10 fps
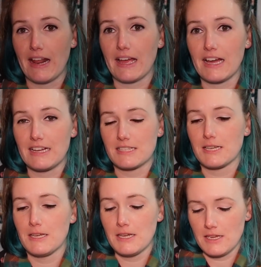I cut
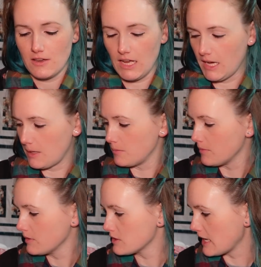
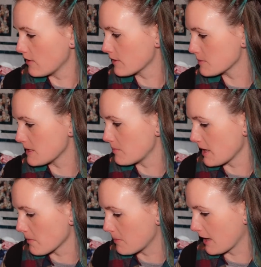down from
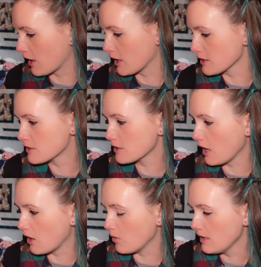something bigger.
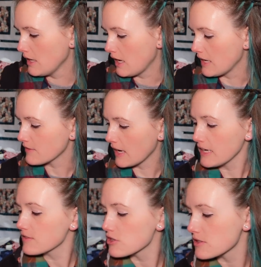So I've
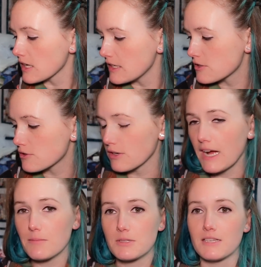kind of just got
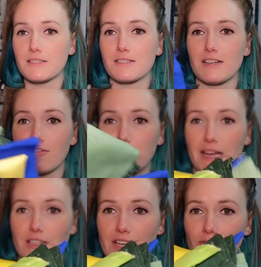scraps and stuff
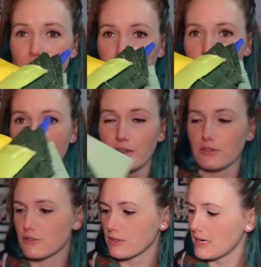piled everywhere, like
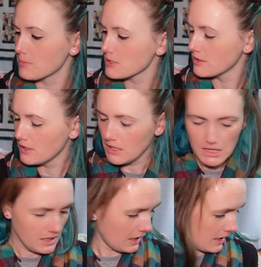Kona scraps.
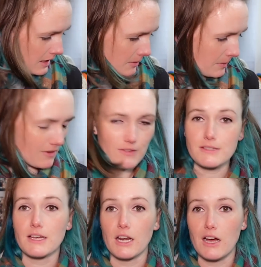If it's
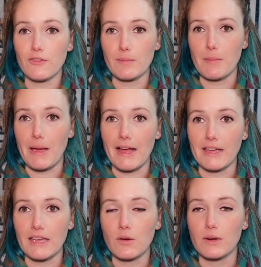cut off from a
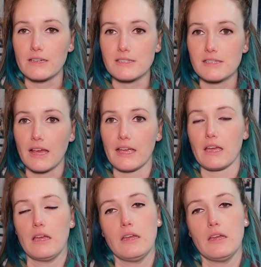backing where it's like